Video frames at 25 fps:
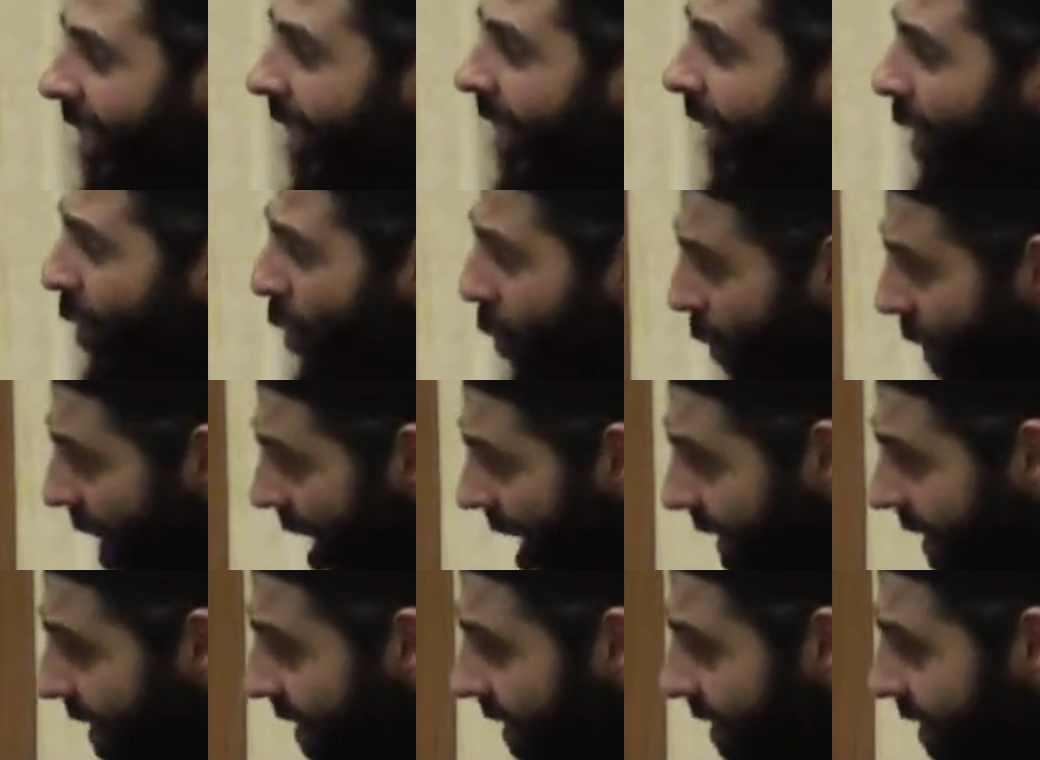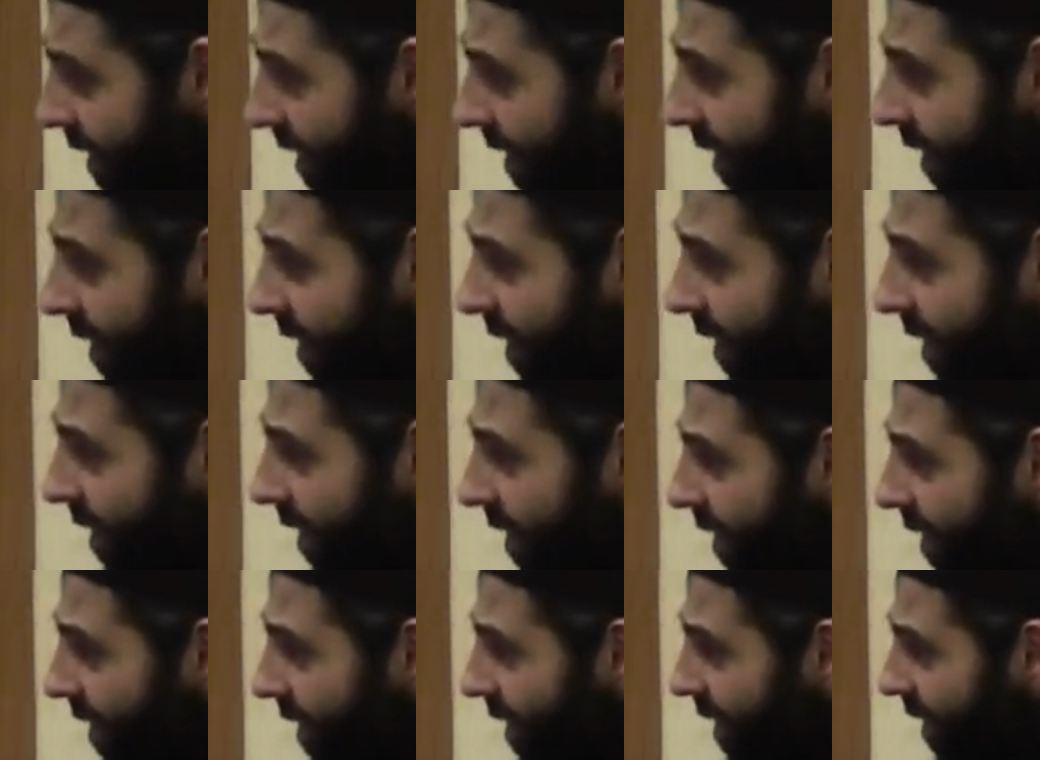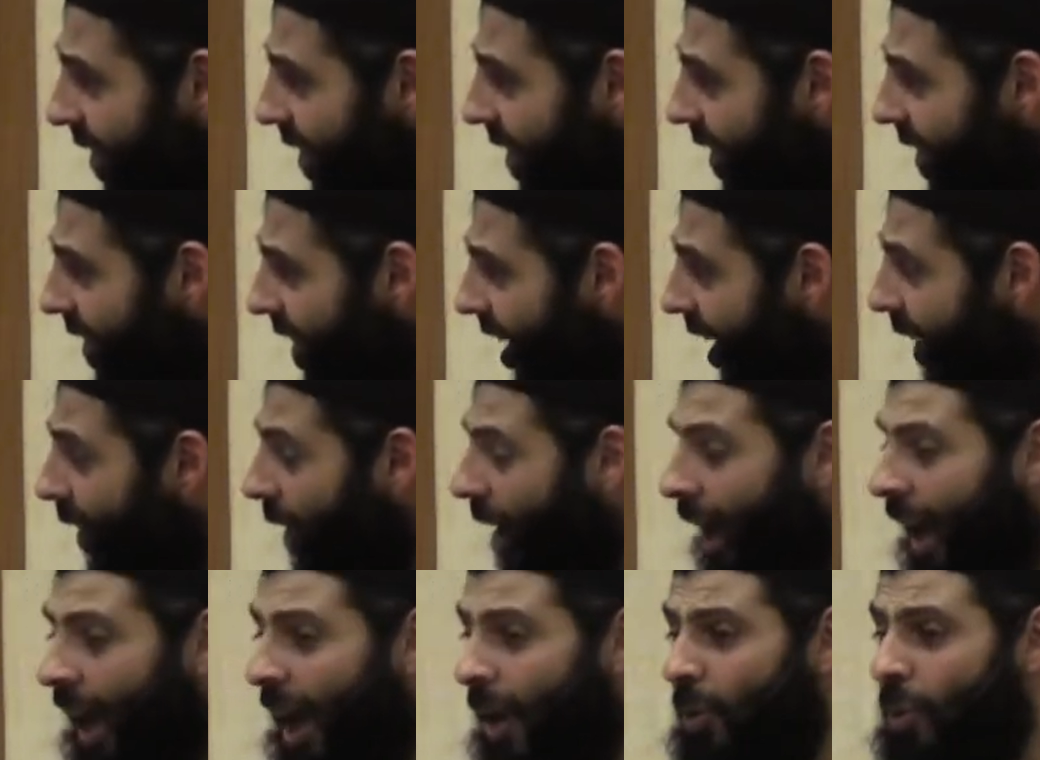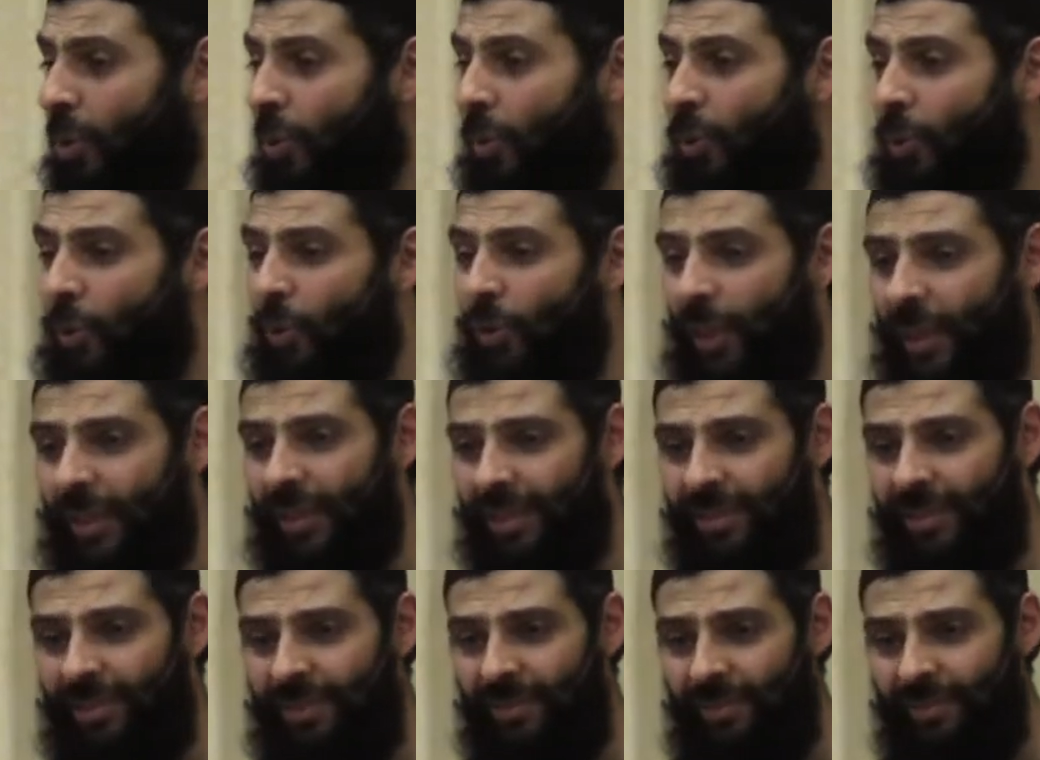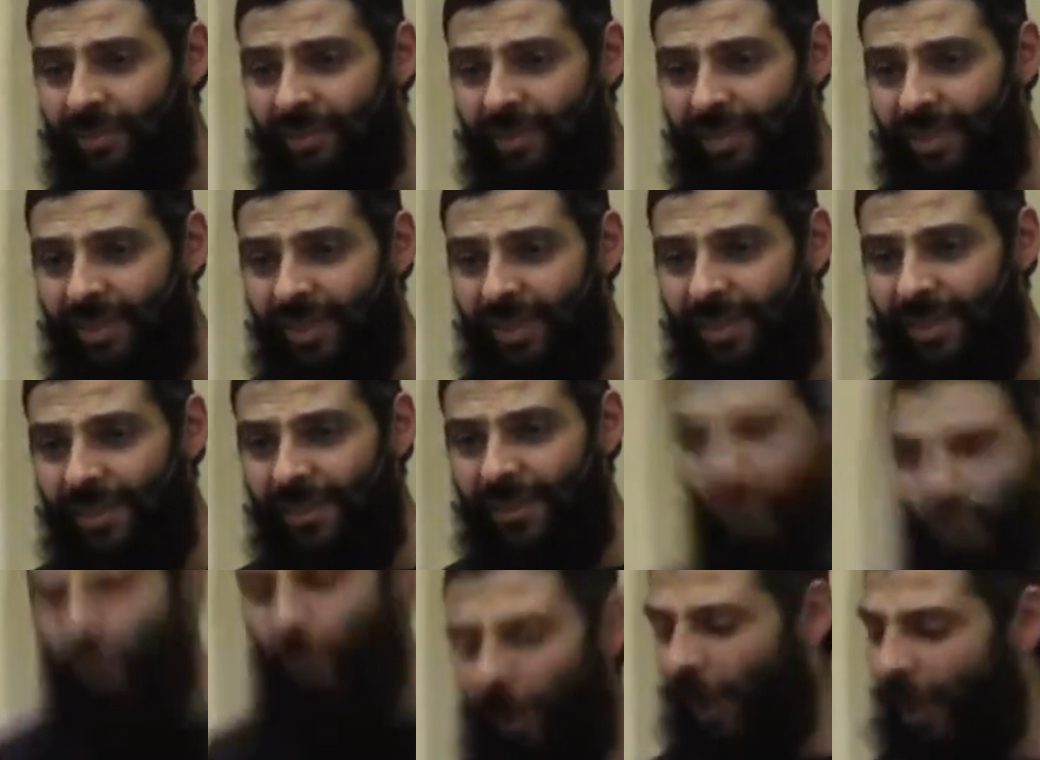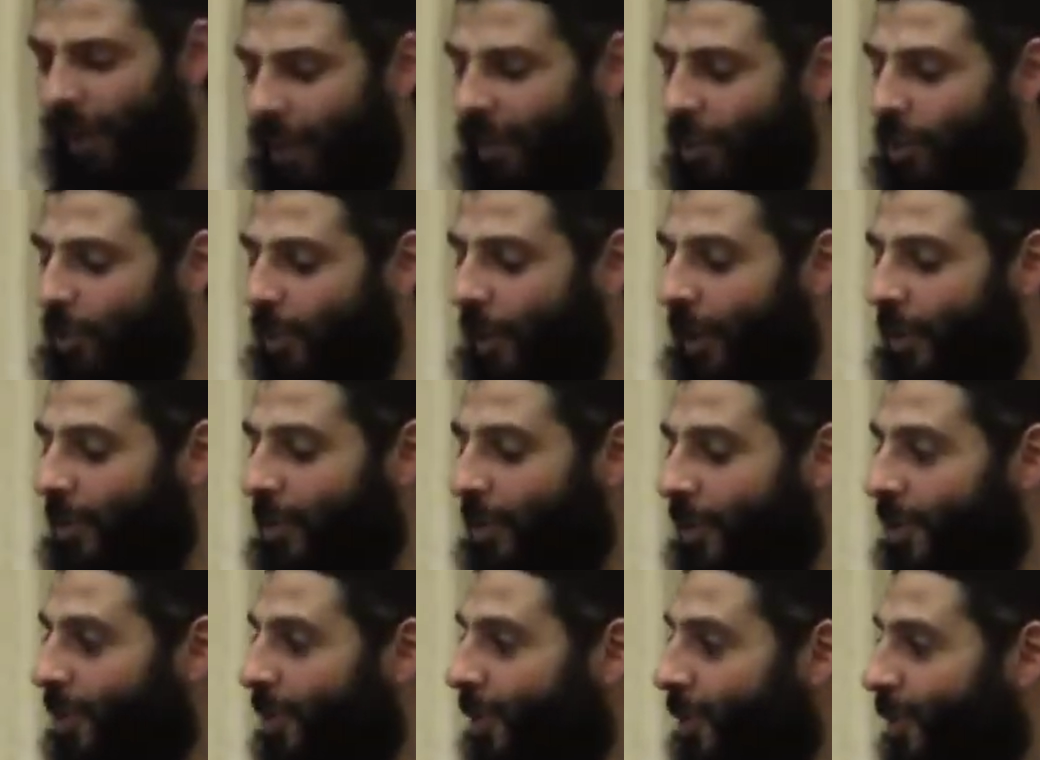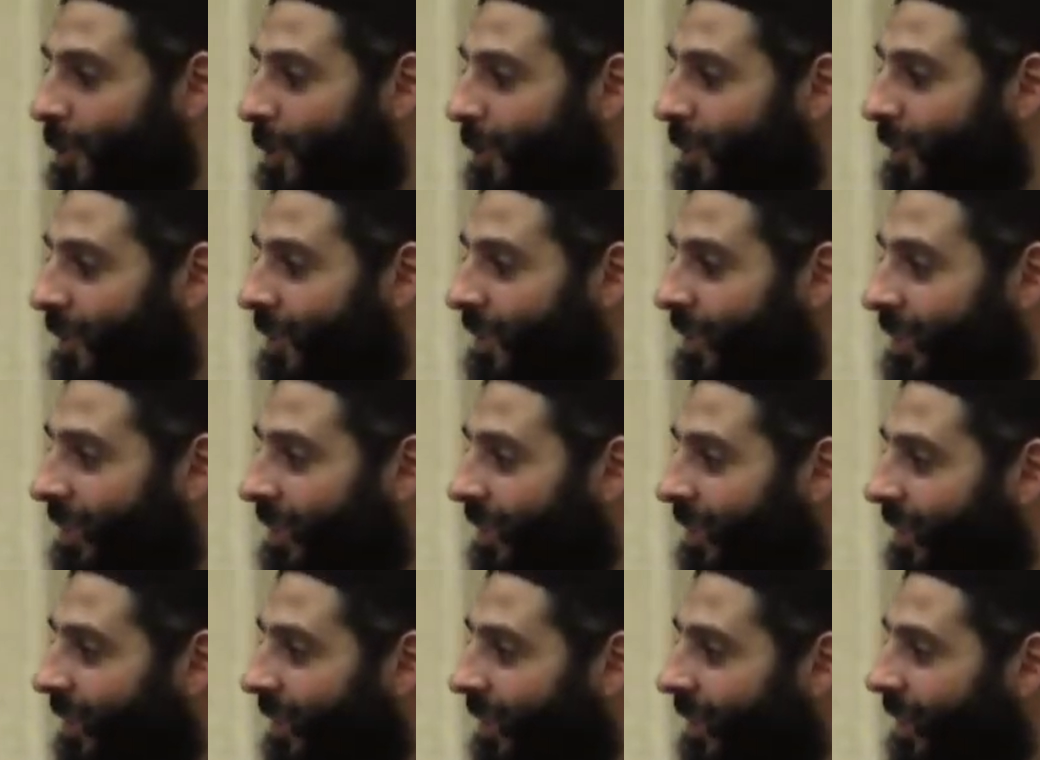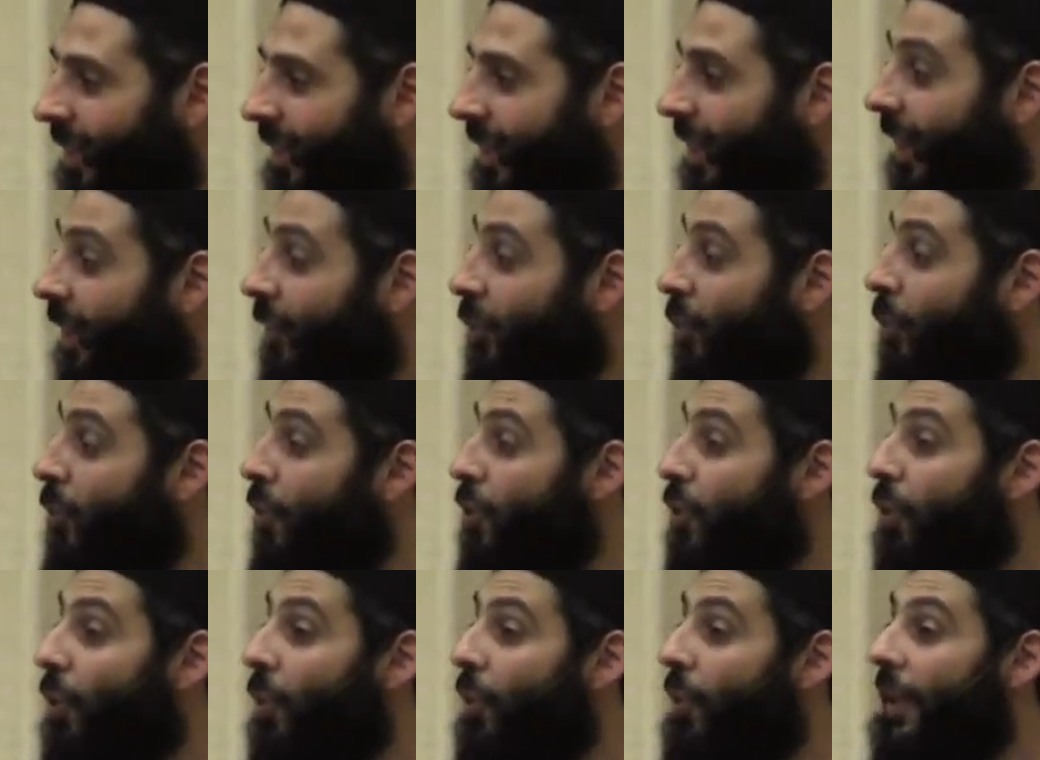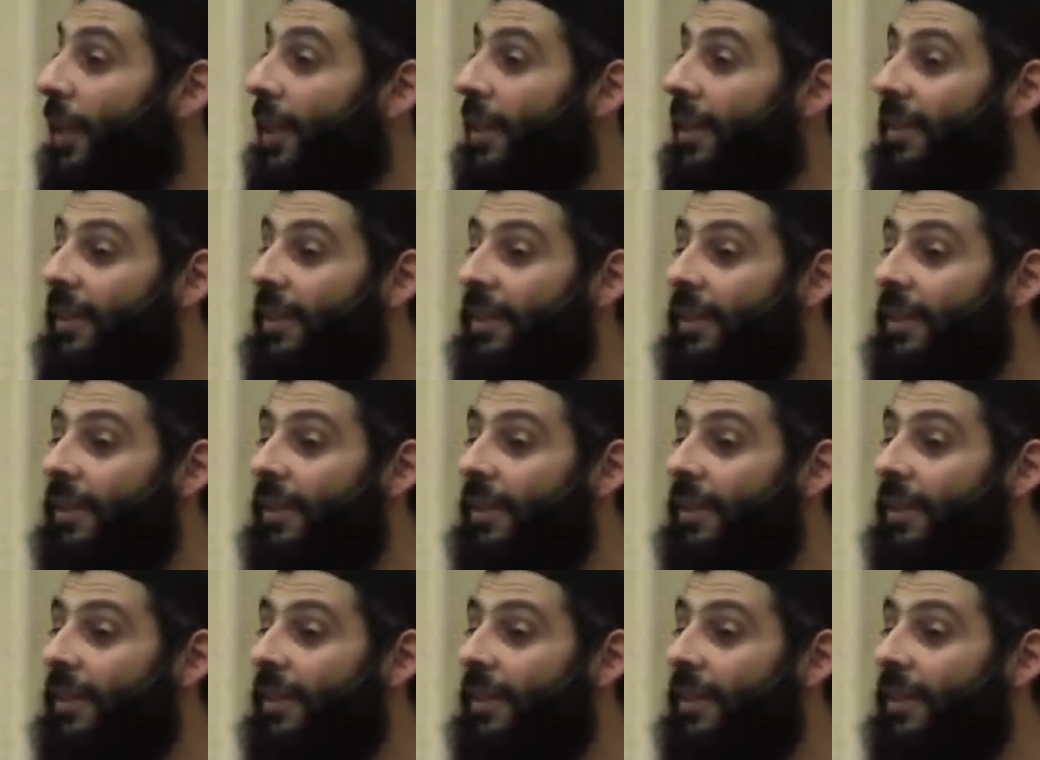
Can I do that? And how do we do things? SubhanAllah, subhanAllah, subhanAllah. Can I do slowly?